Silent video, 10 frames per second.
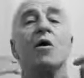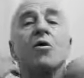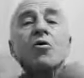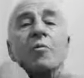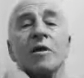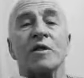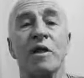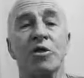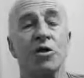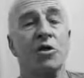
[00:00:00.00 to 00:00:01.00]
There'll be
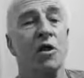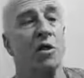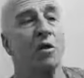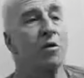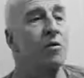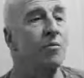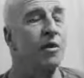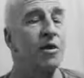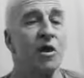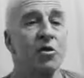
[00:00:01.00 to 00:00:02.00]
tension here, there'll be
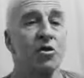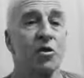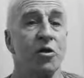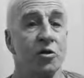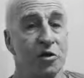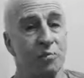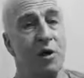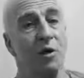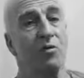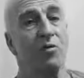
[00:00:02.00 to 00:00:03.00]
tension in the
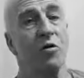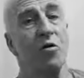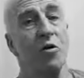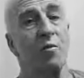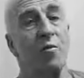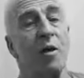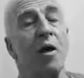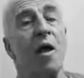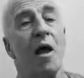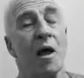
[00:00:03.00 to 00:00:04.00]
spinal column,
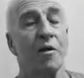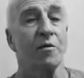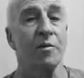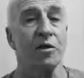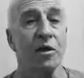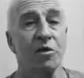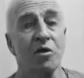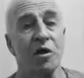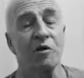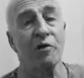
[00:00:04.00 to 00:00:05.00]
and there'll be tension
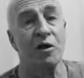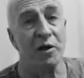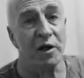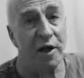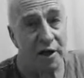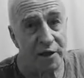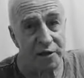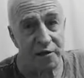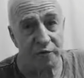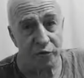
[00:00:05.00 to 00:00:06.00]
even in the legs
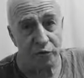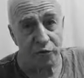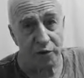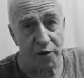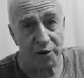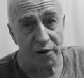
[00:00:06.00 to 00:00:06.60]
if you do that.